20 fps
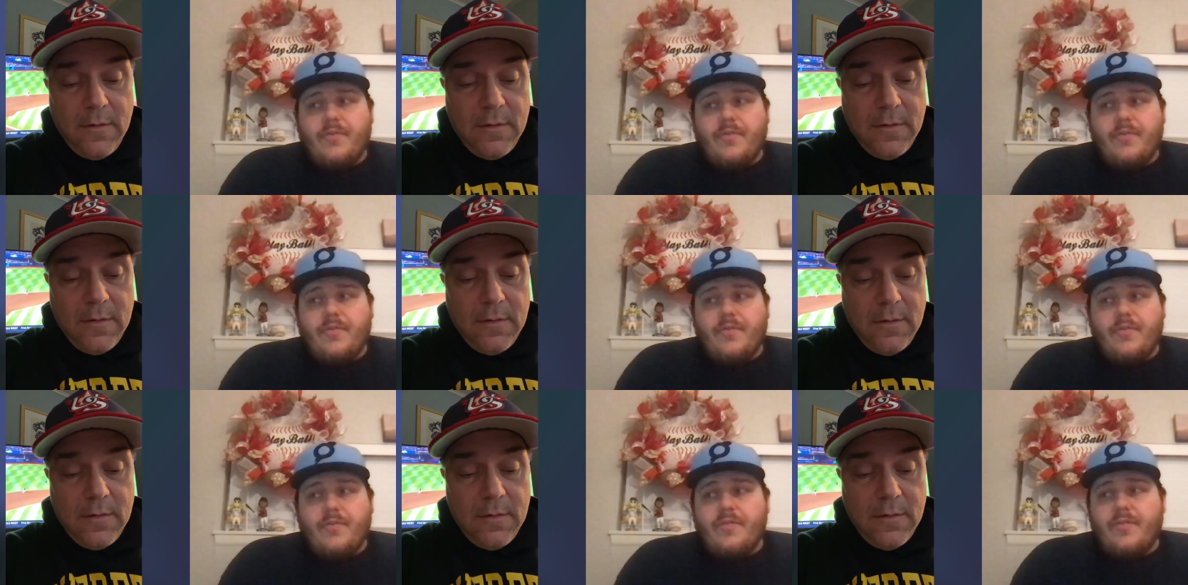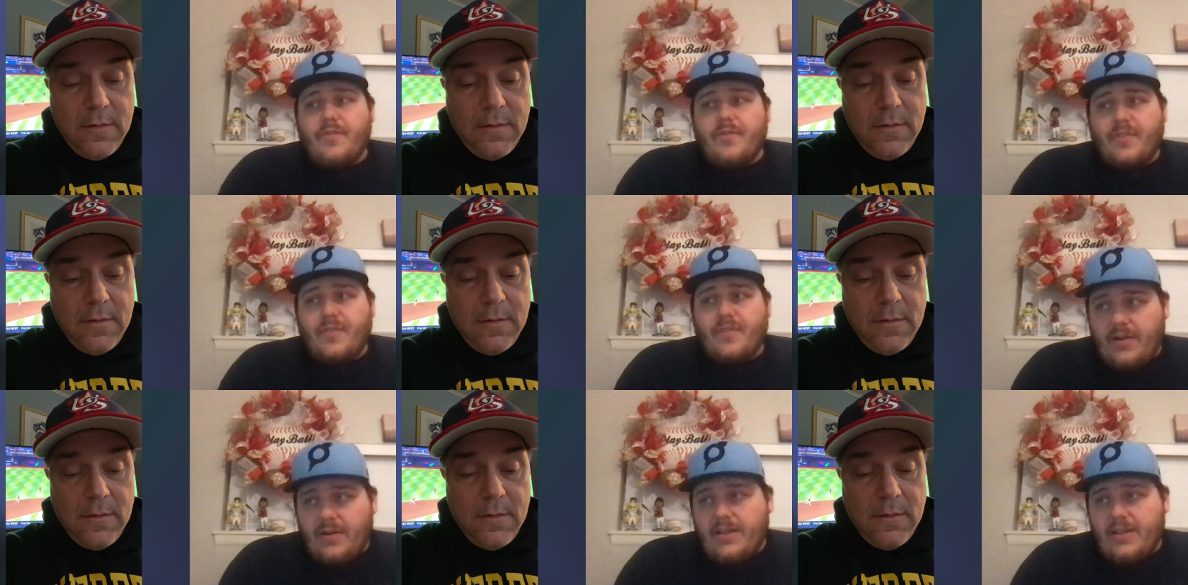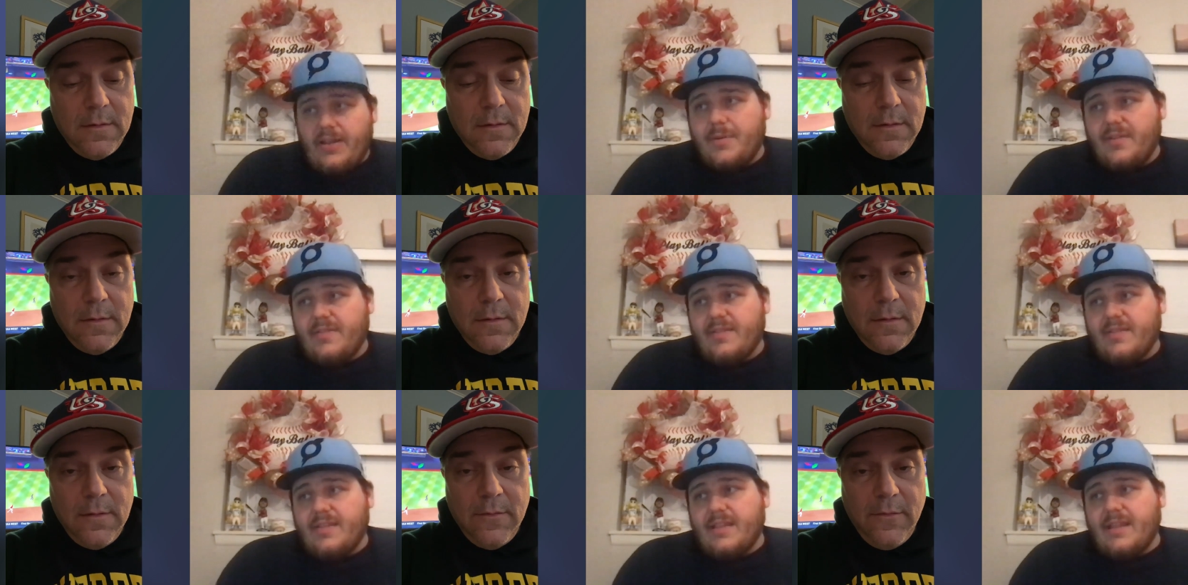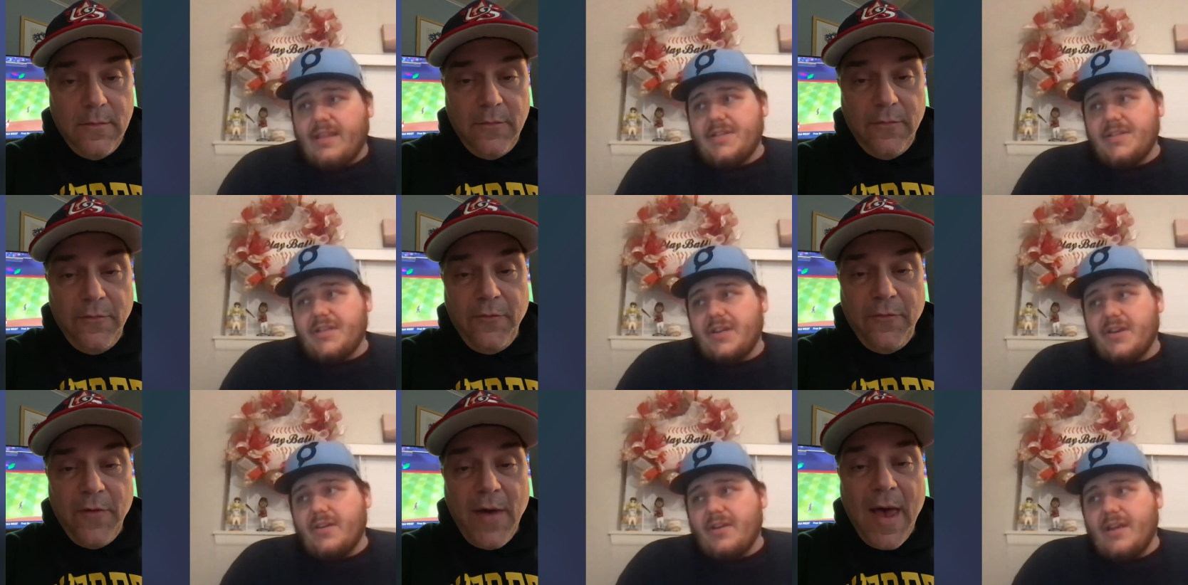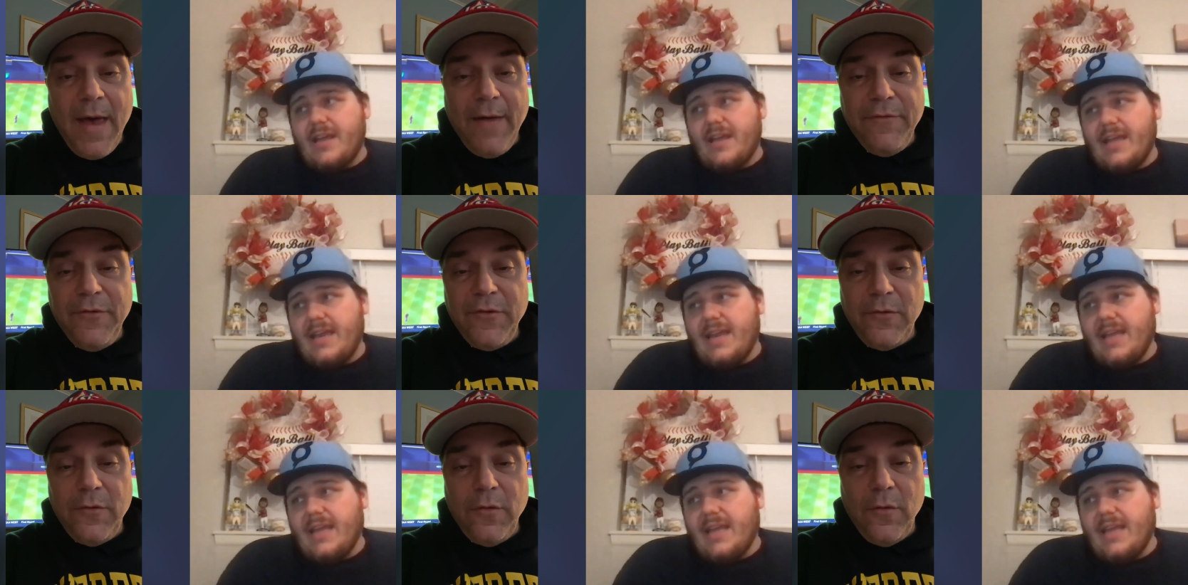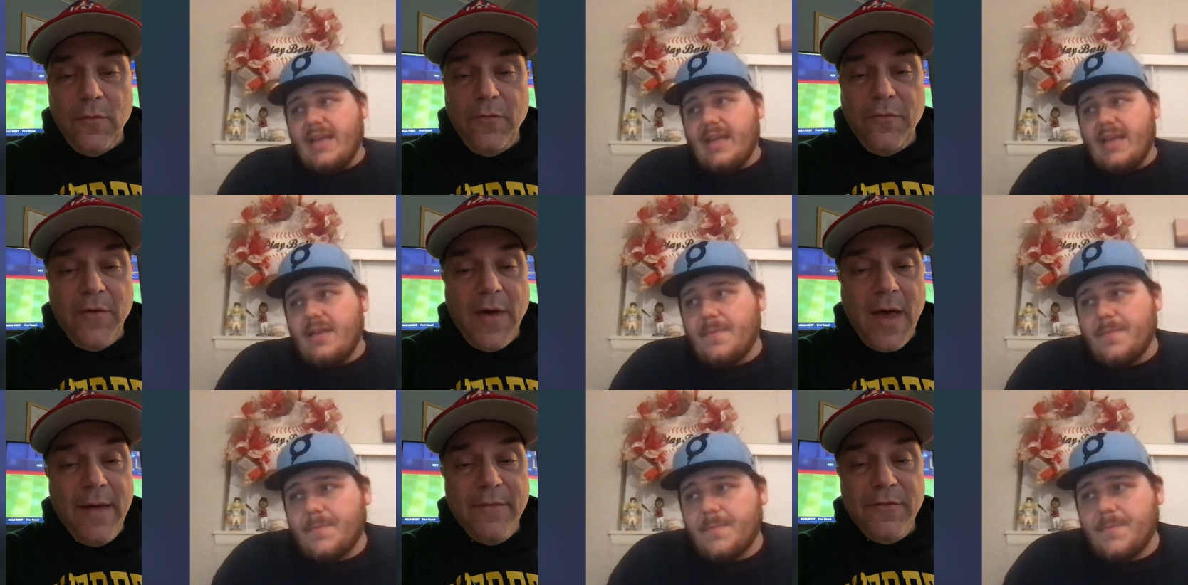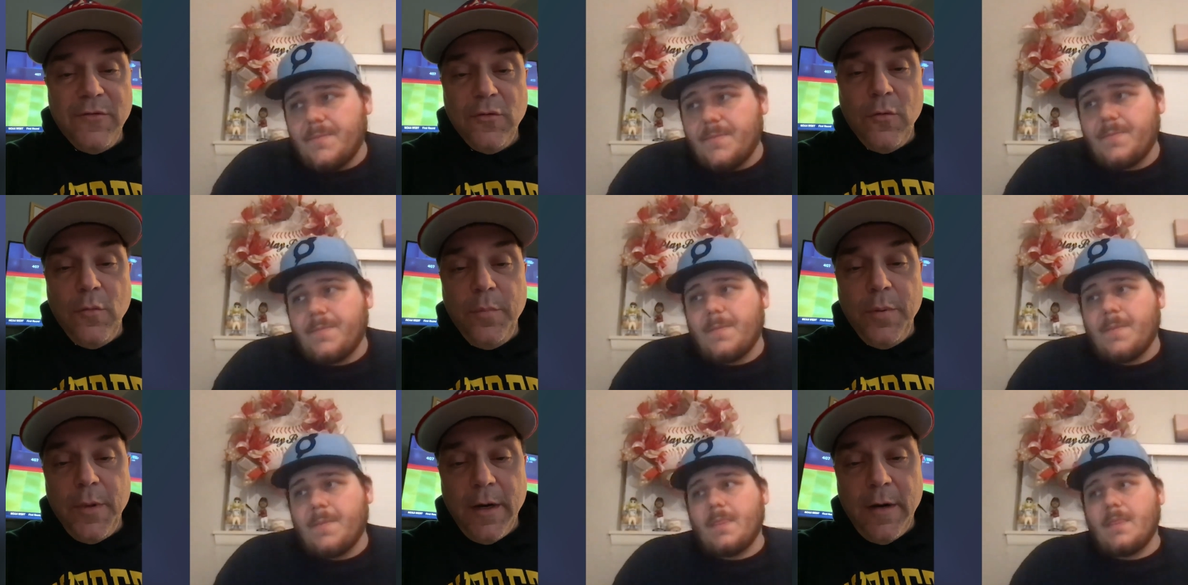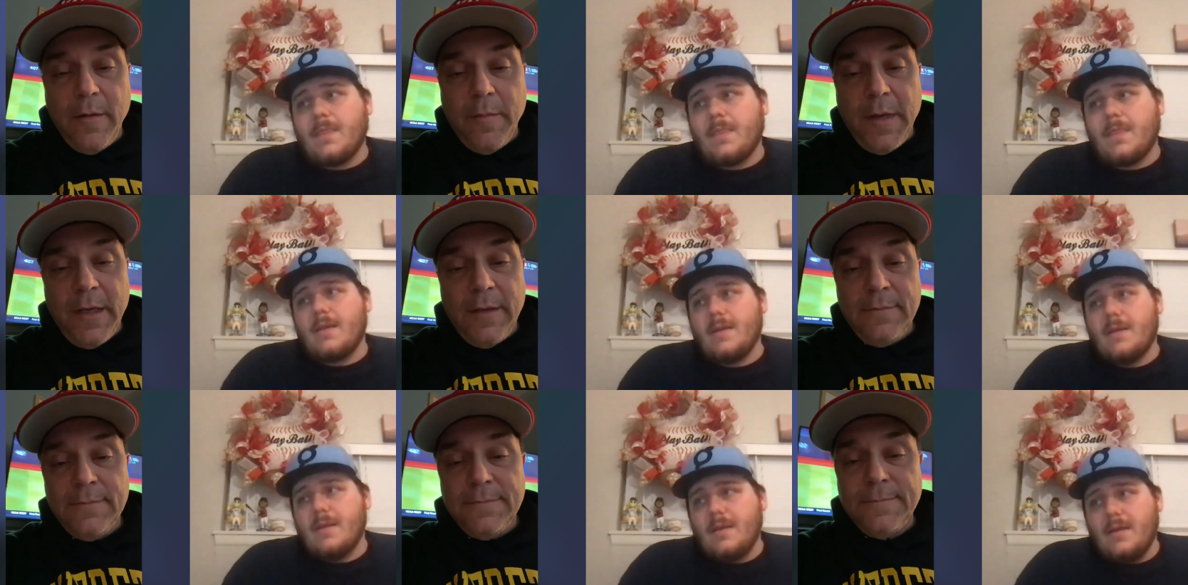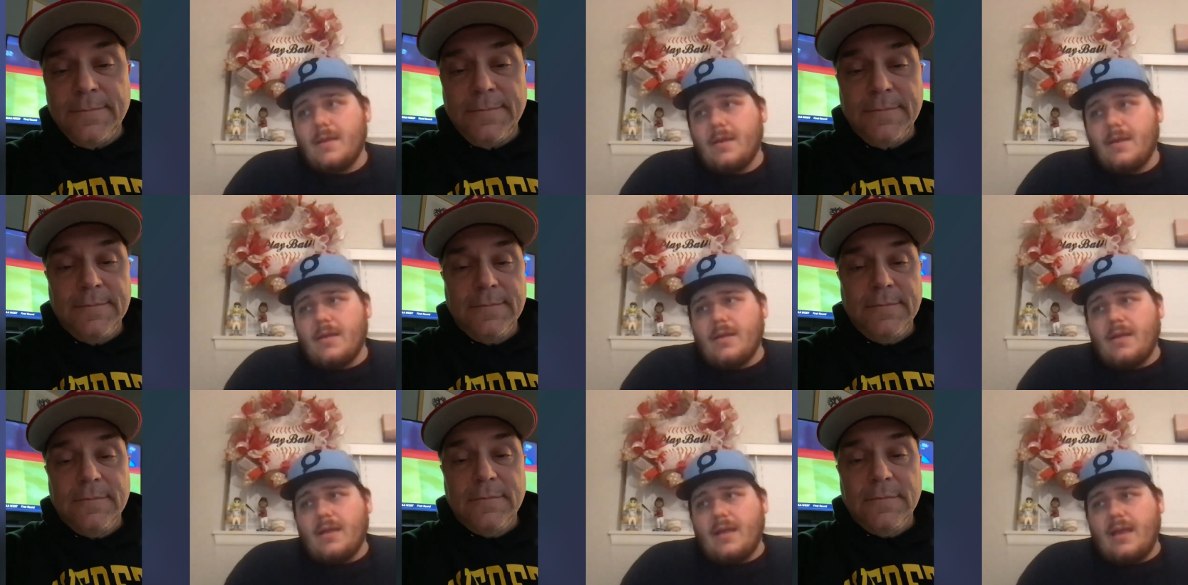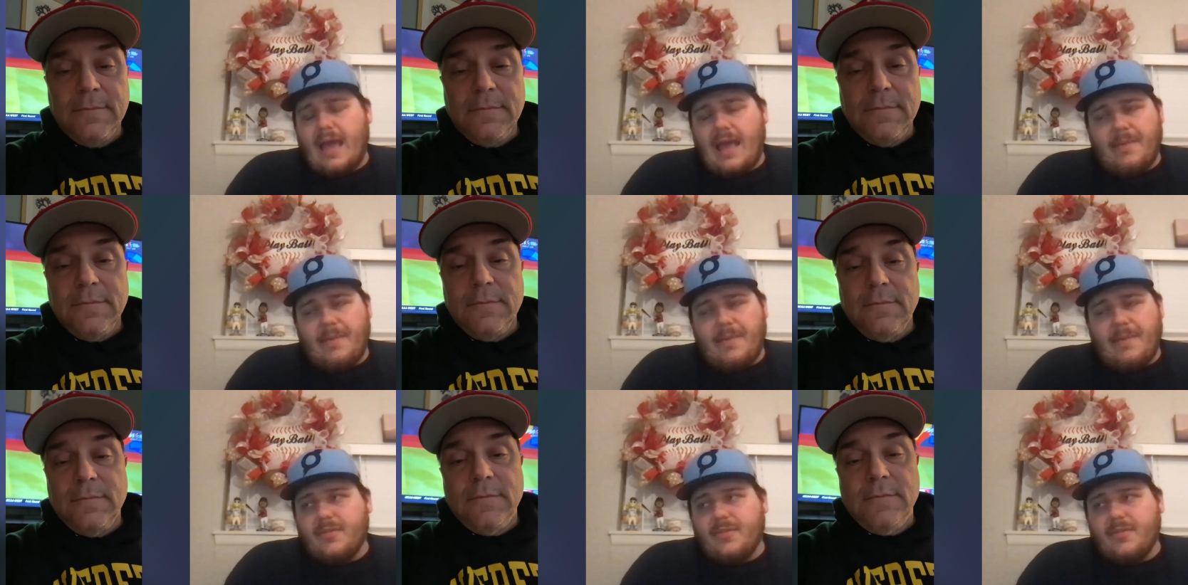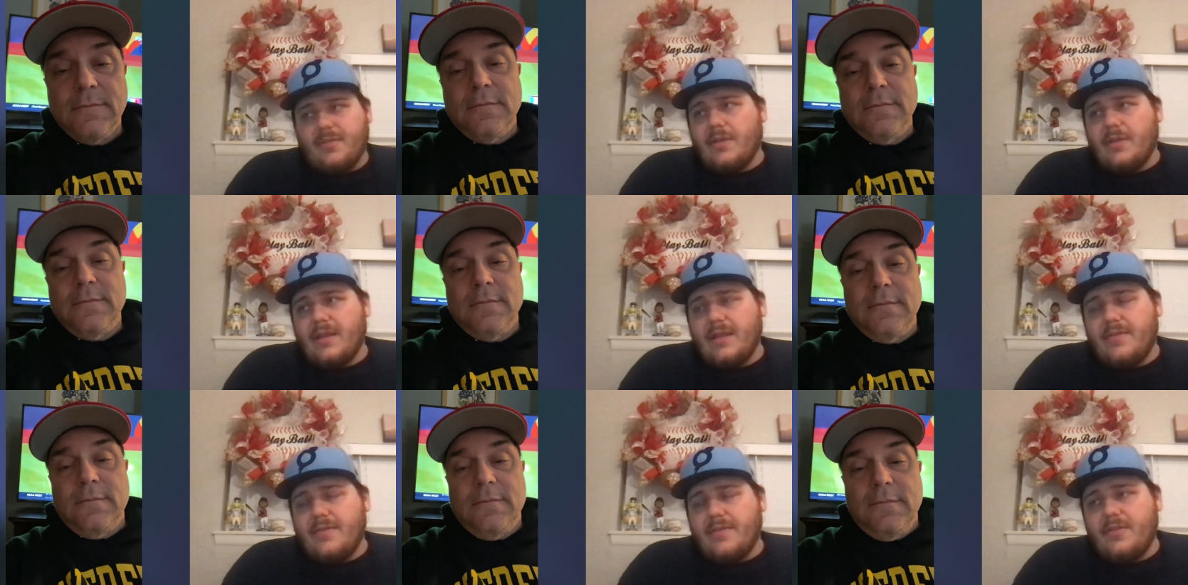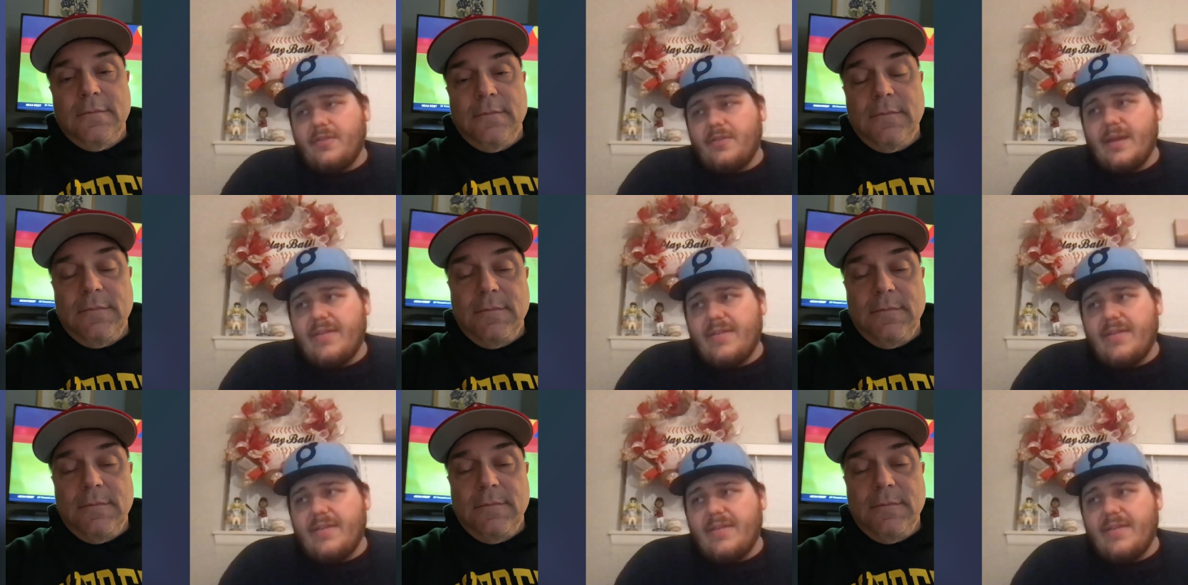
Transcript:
Speaker 1: very good debut season last five, year. His,
Speaker 2: five tool player, man.
Speaker 1: Absolutely, he's